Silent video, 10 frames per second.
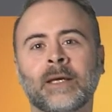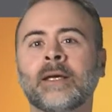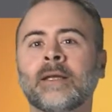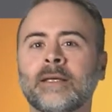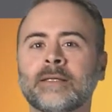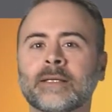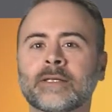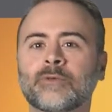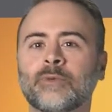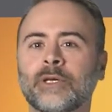These
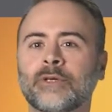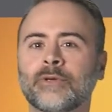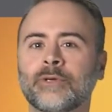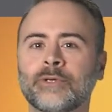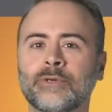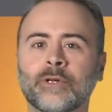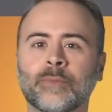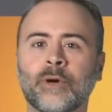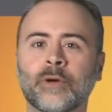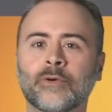lessons will introduce you to the
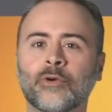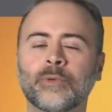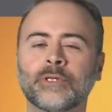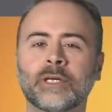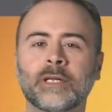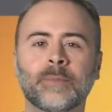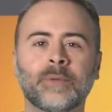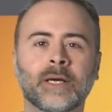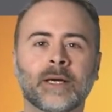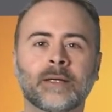modern OpenGL
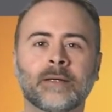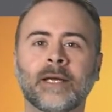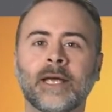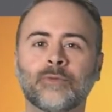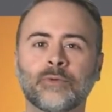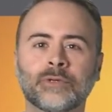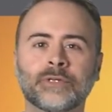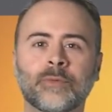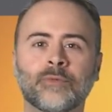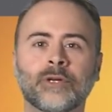API and
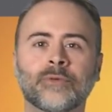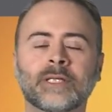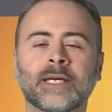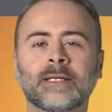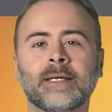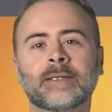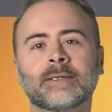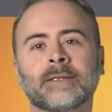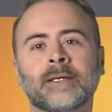real-time rendering techniques.